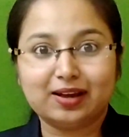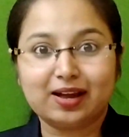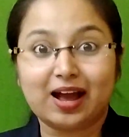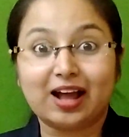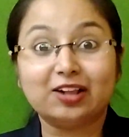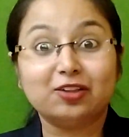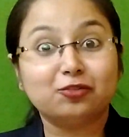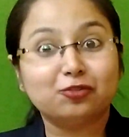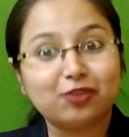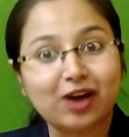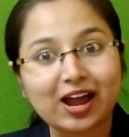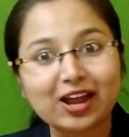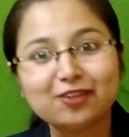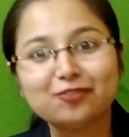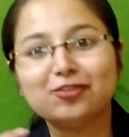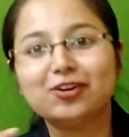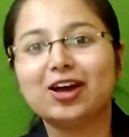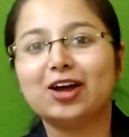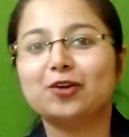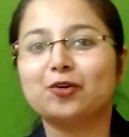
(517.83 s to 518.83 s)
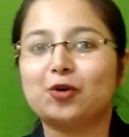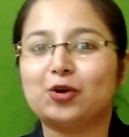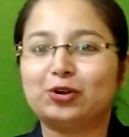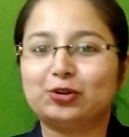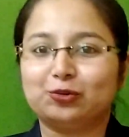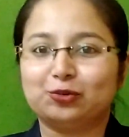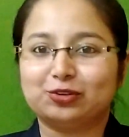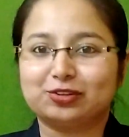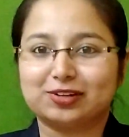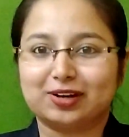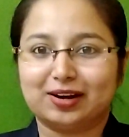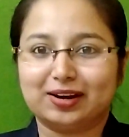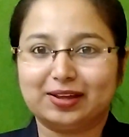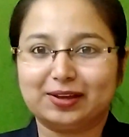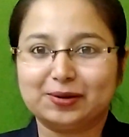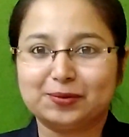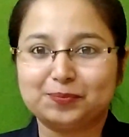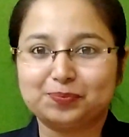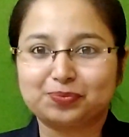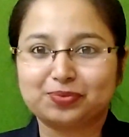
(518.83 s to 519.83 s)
and why we are going to study.